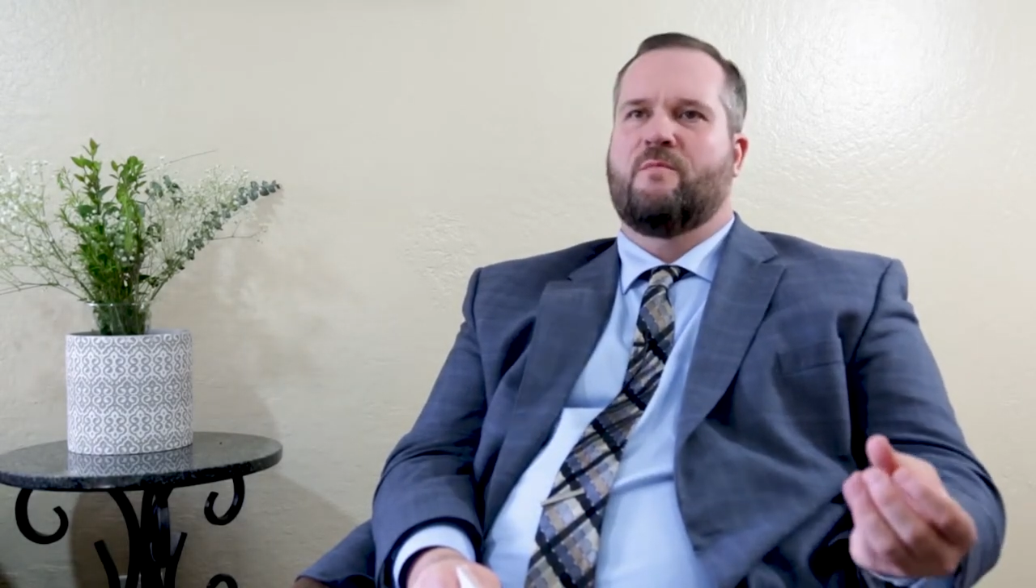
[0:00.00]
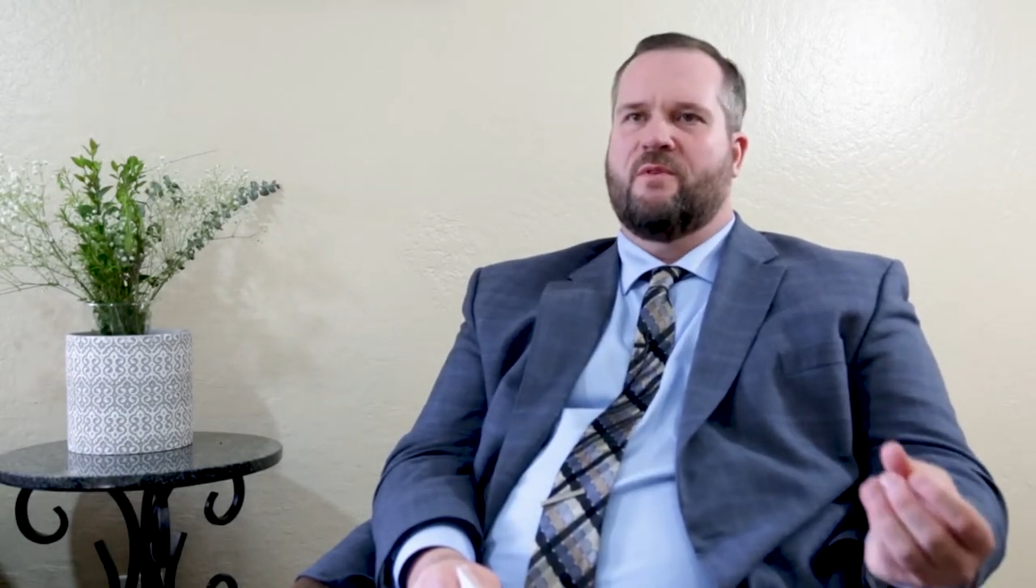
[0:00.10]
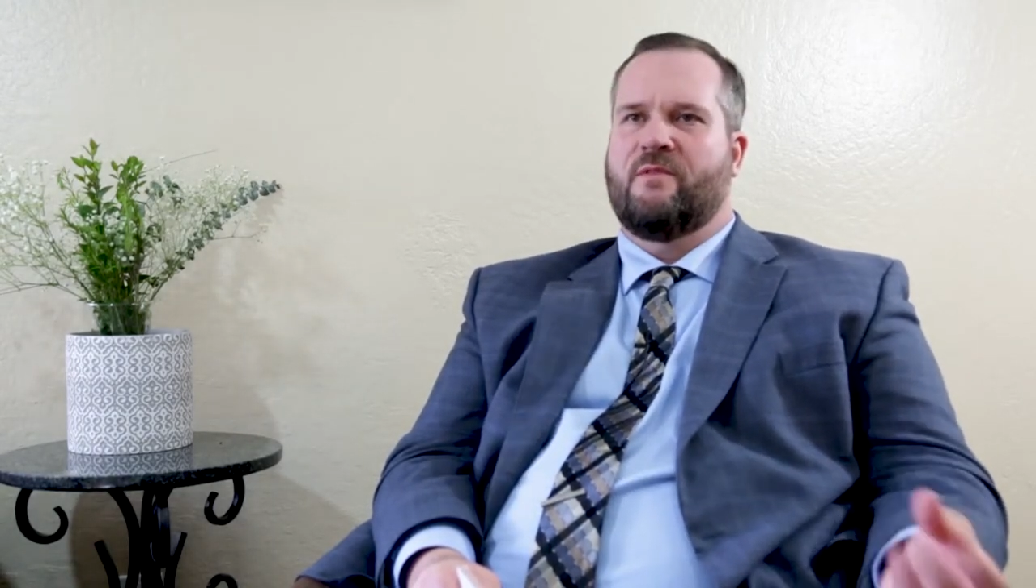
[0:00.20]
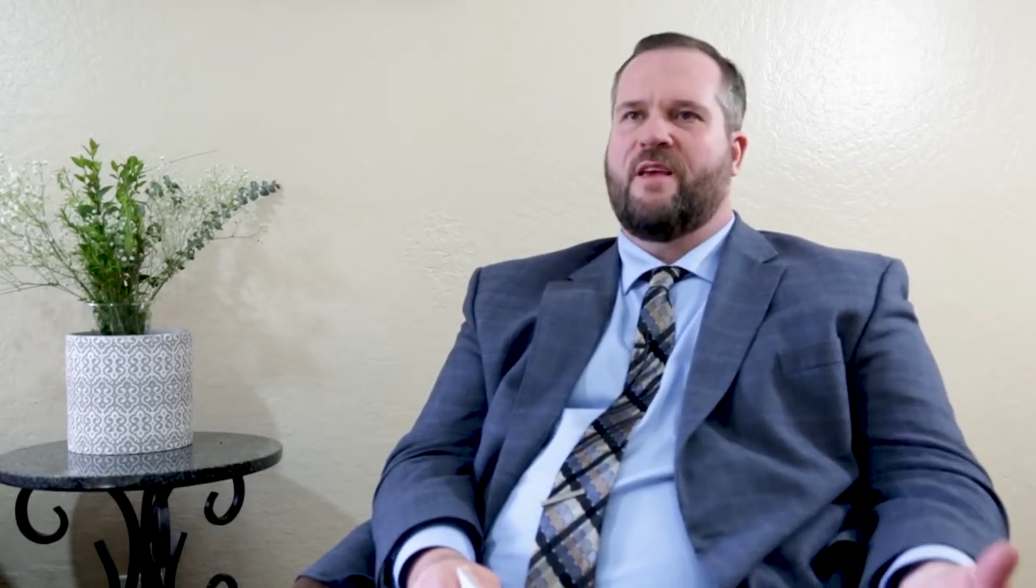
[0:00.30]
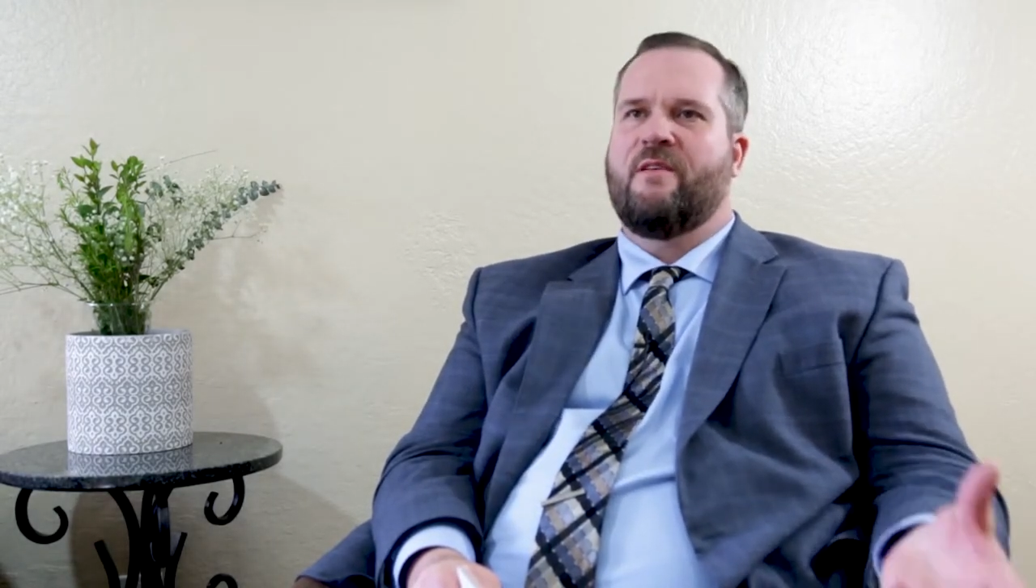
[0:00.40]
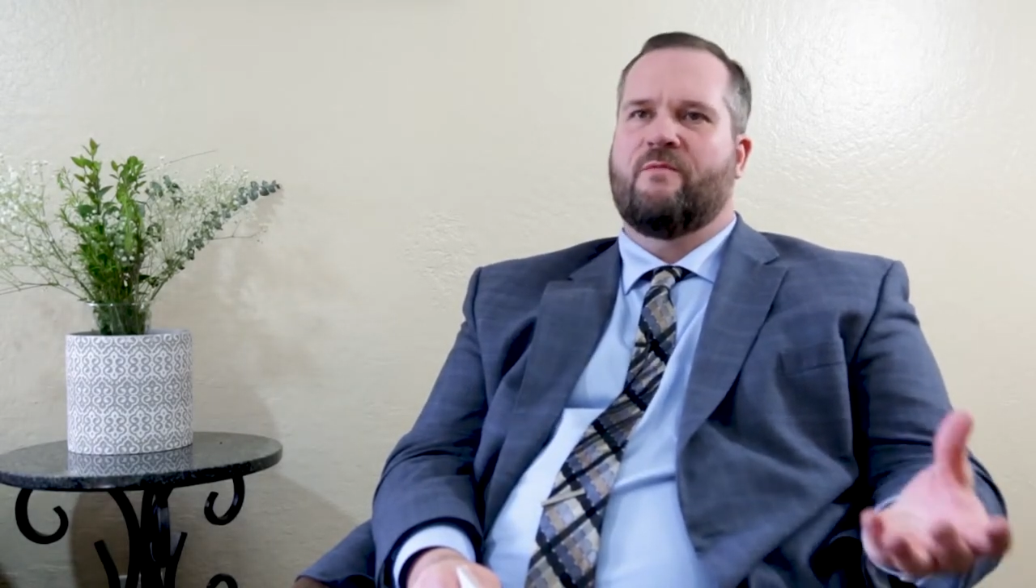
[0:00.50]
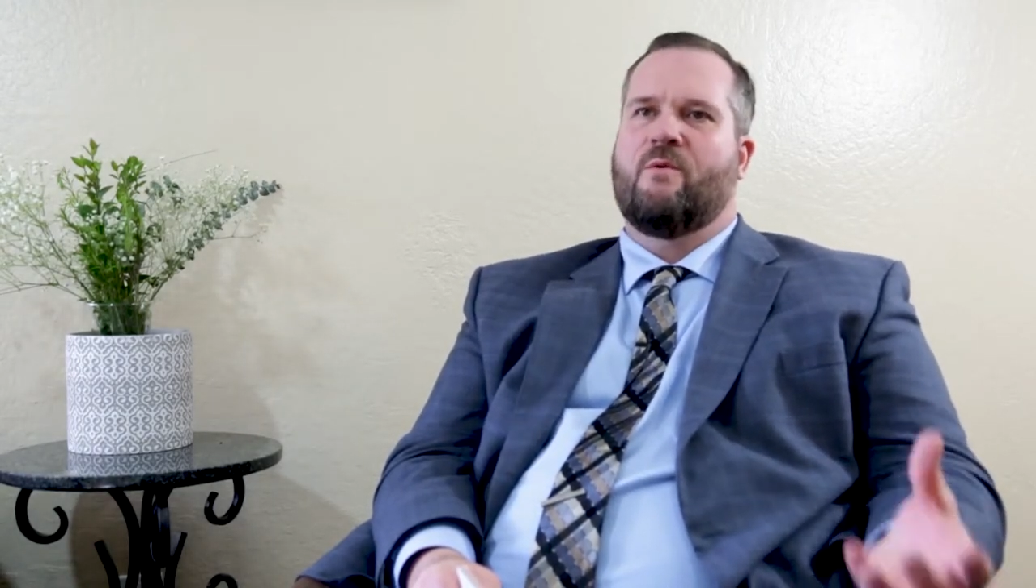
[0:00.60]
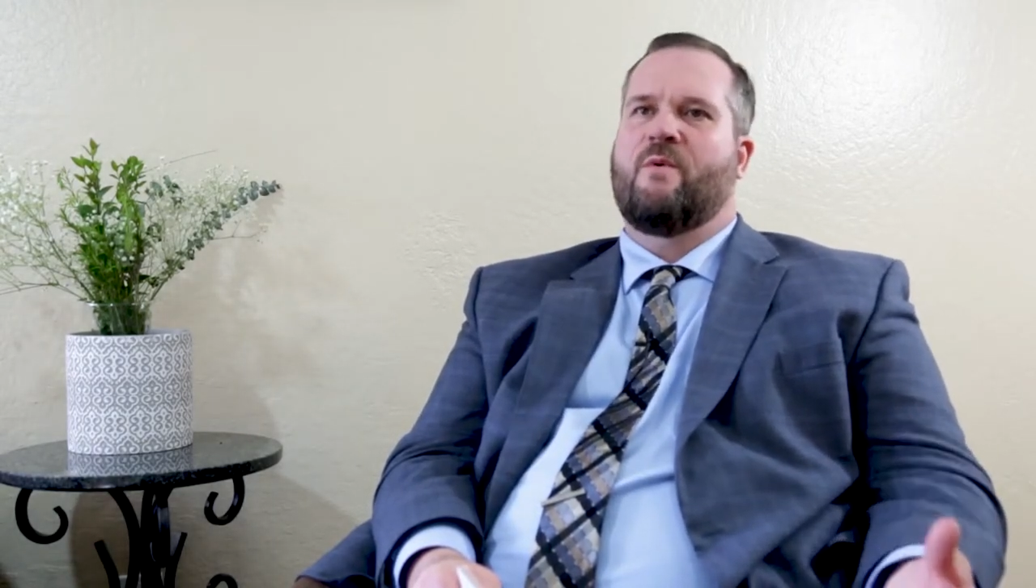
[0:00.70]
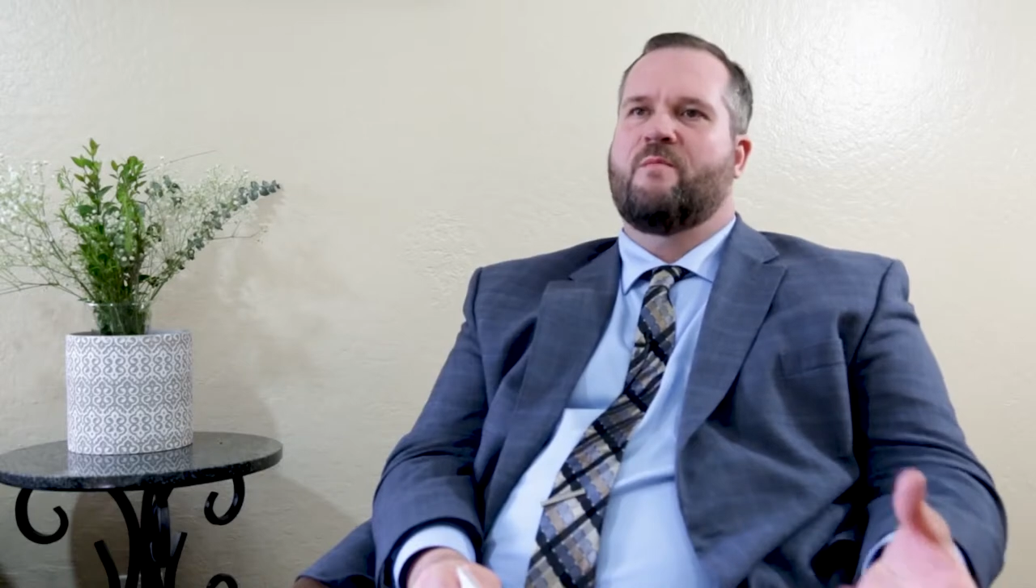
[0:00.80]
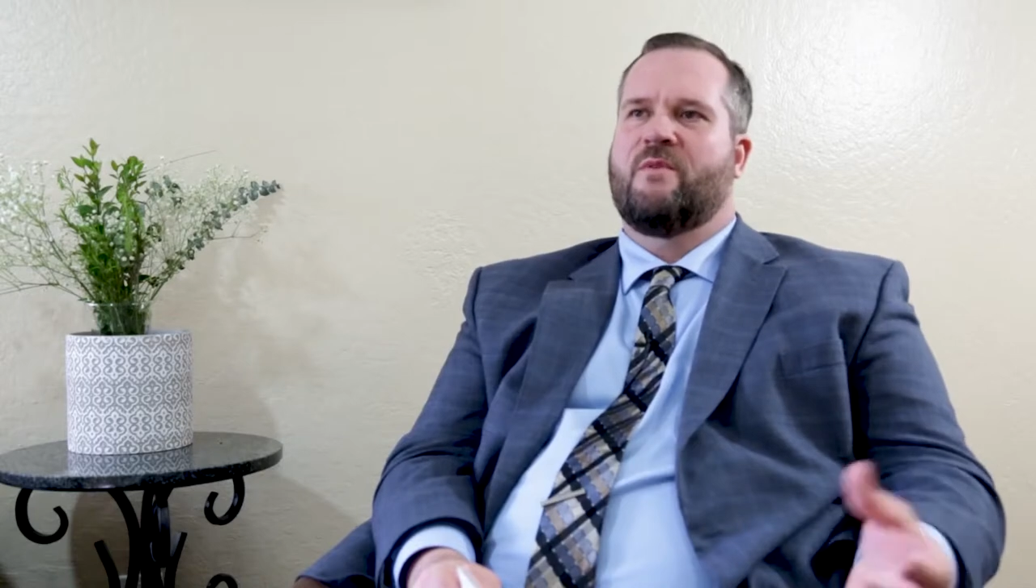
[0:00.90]
believe
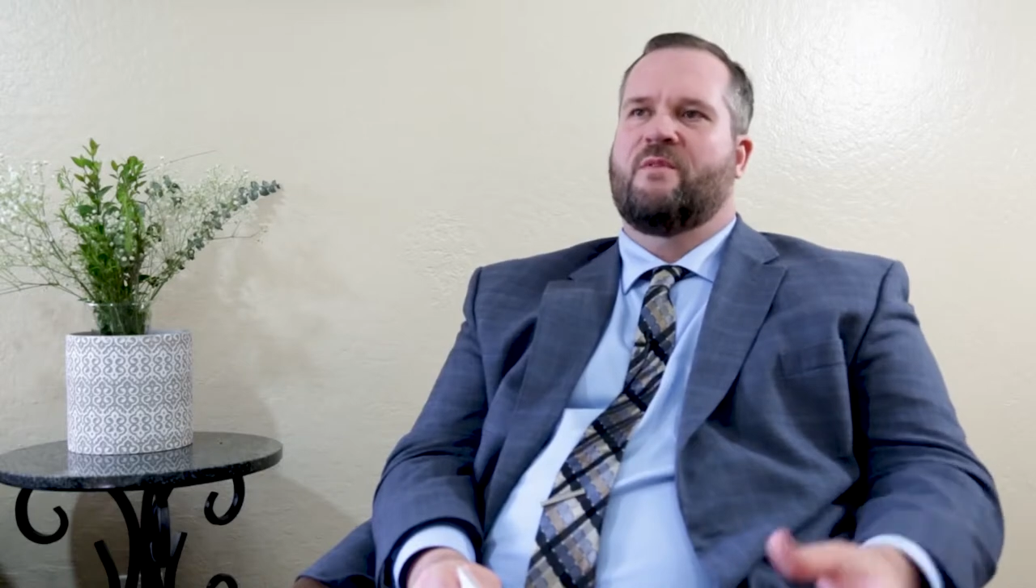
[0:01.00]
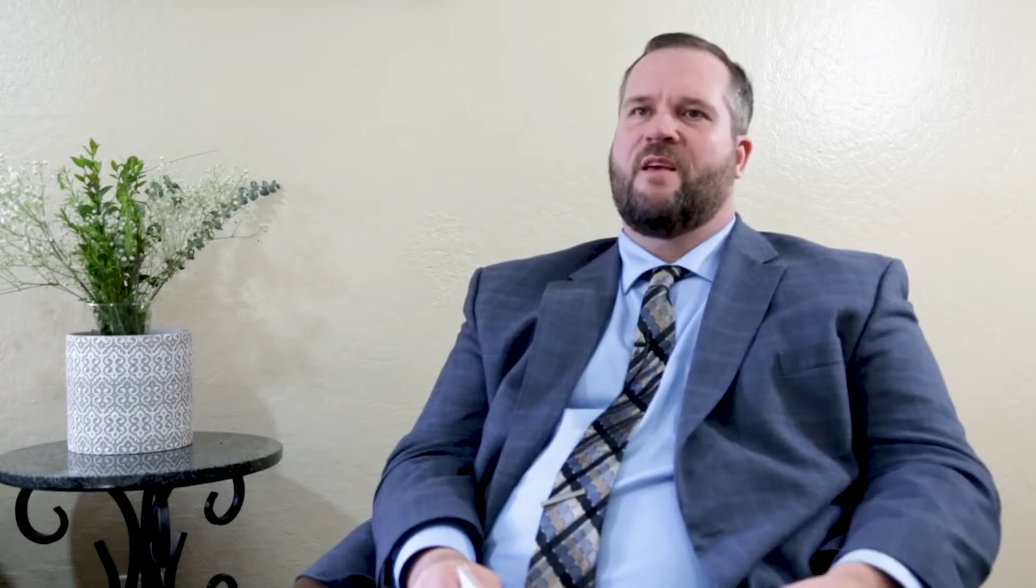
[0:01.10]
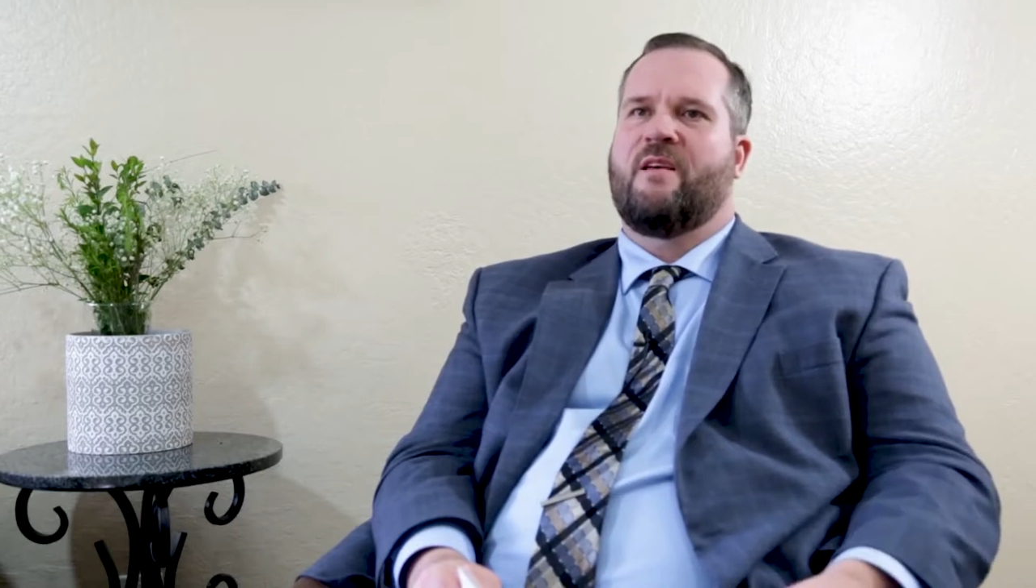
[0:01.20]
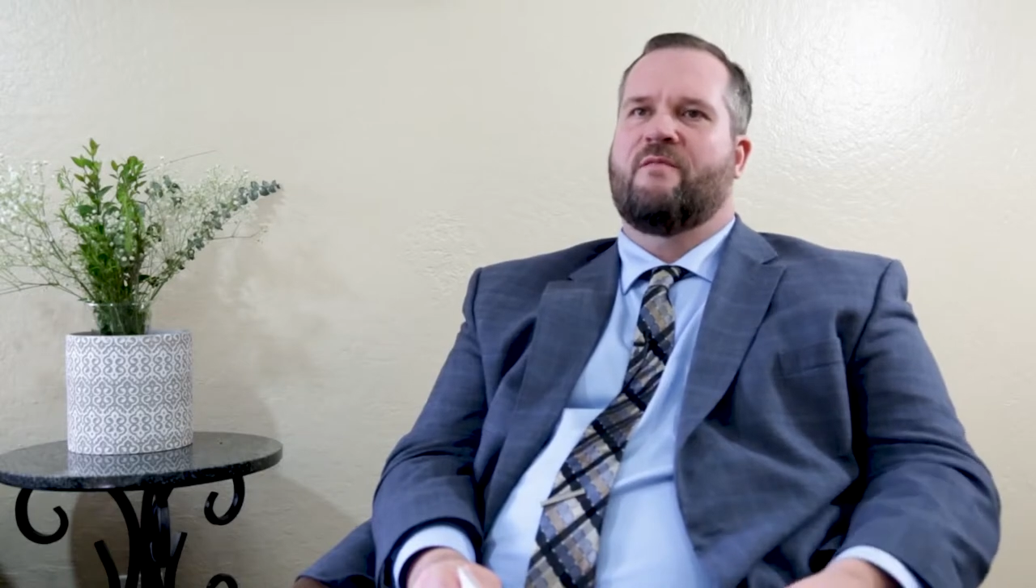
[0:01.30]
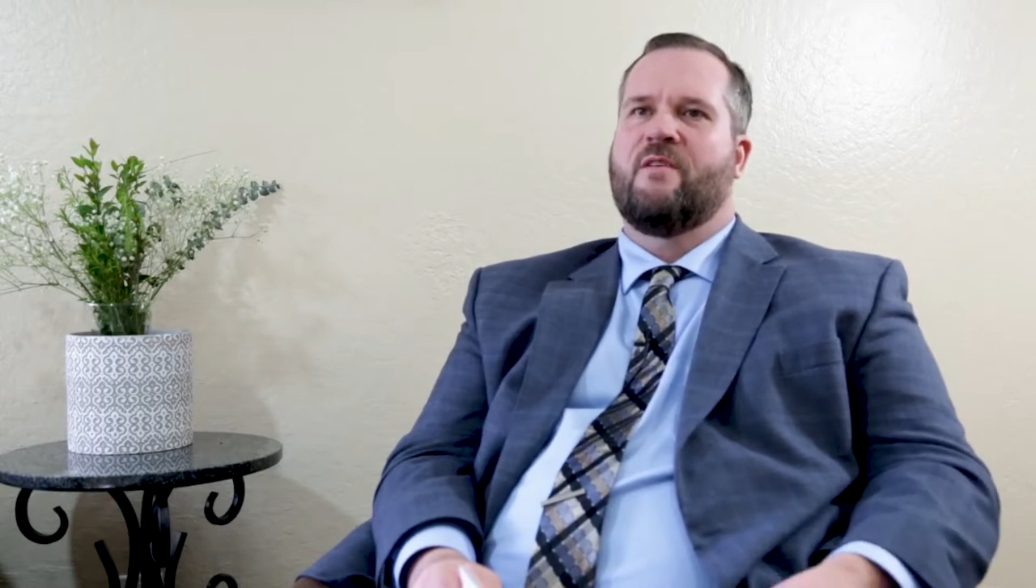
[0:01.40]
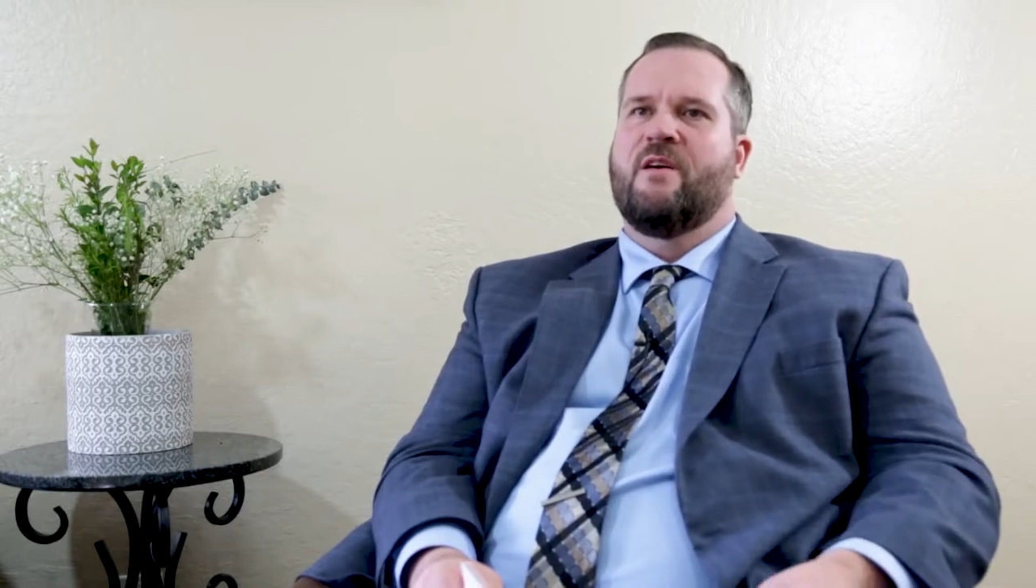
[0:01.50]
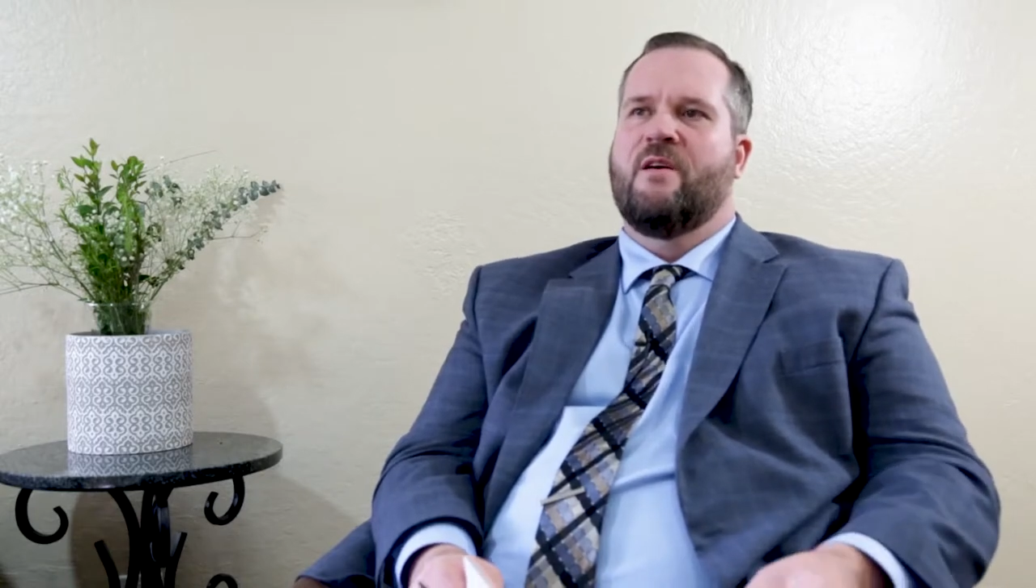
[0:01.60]
what we believe.